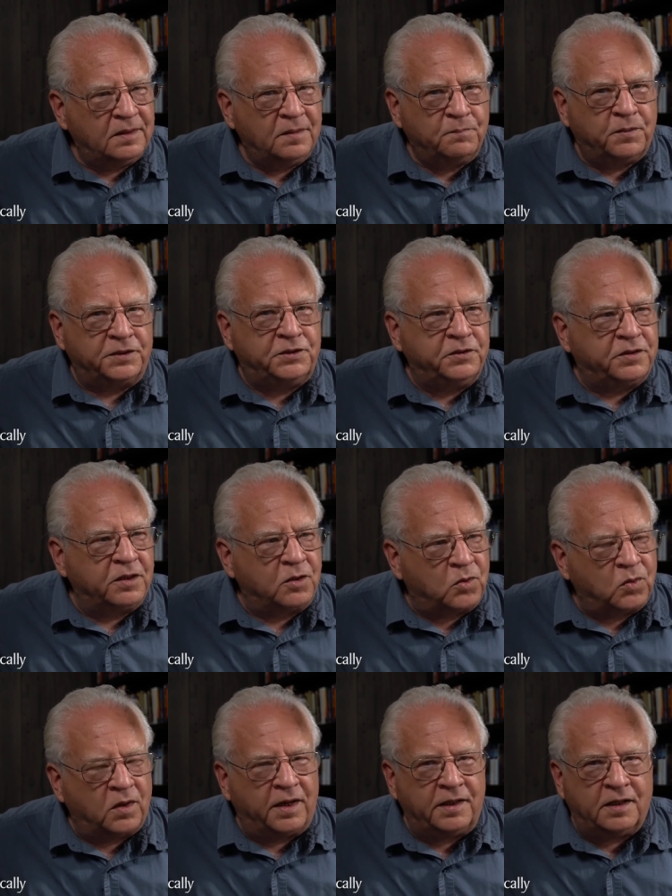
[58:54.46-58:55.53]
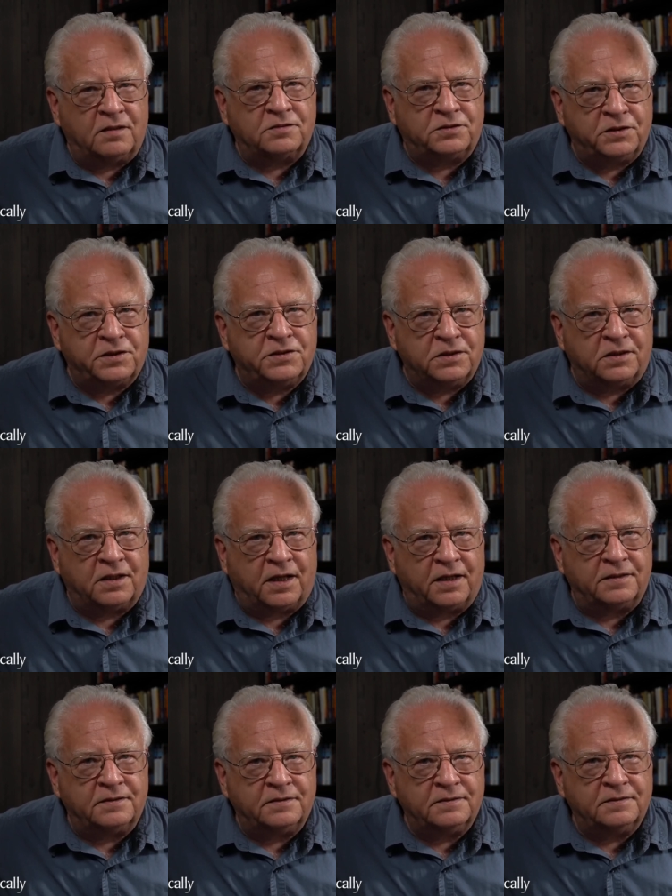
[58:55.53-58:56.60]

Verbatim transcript: But you can cry out to God